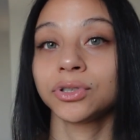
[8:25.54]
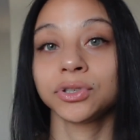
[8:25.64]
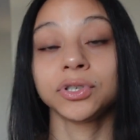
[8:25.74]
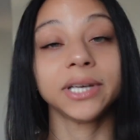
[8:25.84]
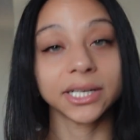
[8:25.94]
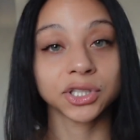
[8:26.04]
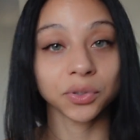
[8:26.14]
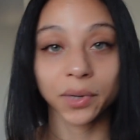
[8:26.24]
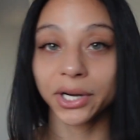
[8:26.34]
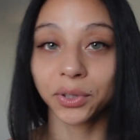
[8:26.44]
to get to
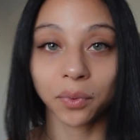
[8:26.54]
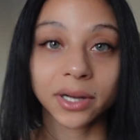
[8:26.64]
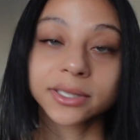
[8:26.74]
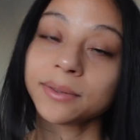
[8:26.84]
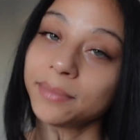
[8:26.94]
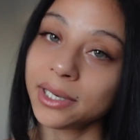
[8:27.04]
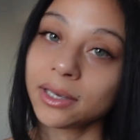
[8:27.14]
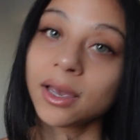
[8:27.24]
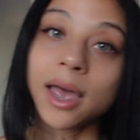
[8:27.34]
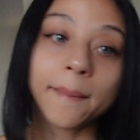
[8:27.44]
where you want to
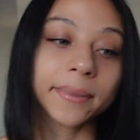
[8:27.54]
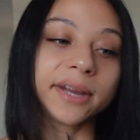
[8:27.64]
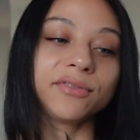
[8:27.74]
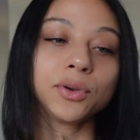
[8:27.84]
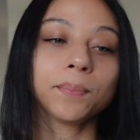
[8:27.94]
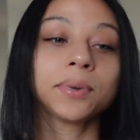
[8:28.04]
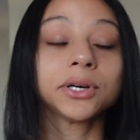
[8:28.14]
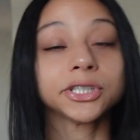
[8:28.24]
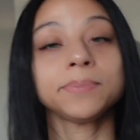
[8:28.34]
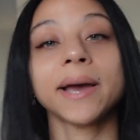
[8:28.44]
be. But if you
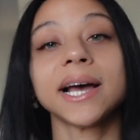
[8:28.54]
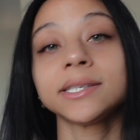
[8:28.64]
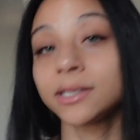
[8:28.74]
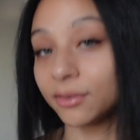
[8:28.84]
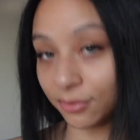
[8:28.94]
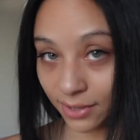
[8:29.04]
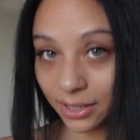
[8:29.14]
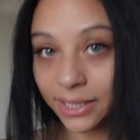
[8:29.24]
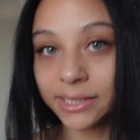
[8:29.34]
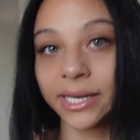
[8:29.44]
push past the
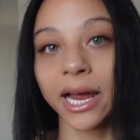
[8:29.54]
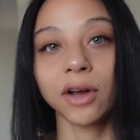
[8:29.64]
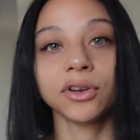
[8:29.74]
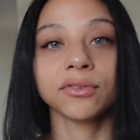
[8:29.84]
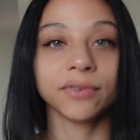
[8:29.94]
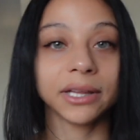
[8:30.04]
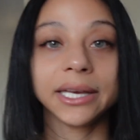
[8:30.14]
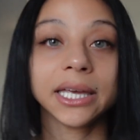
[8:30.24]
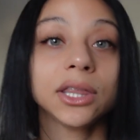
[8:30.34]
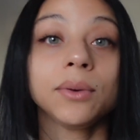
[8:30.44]
feelings and how you're
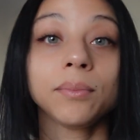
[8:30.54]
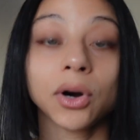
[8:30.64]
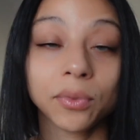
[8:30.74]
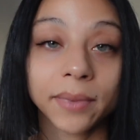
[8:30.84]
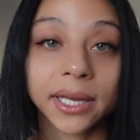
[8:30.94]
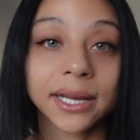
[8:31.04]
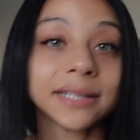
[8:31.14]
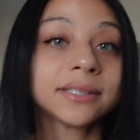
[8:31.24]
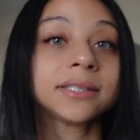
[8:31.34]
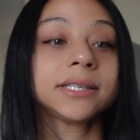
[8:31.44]
feeling in the moment
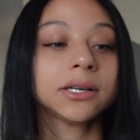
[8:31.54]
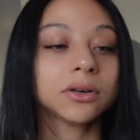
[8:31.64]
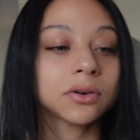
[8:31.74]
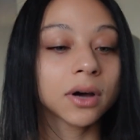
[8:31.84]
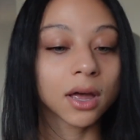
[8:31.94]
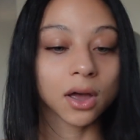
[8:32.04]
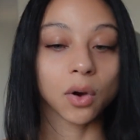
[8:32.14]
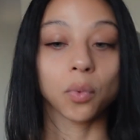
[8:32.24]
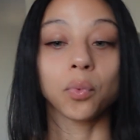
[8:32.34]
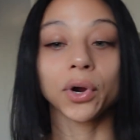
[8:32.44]
and still
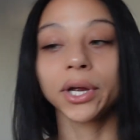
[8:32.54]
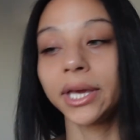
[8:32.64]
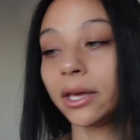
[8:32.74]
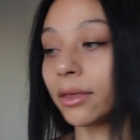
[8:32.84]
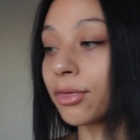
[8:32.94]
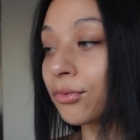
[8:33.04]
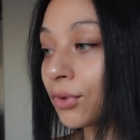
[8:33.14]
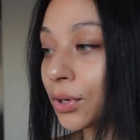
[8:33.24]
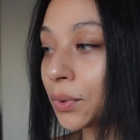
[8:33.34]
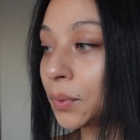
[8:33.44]
working
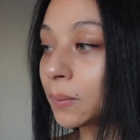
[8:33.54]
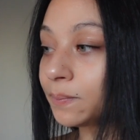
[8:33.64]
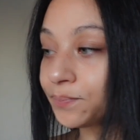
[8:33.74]
through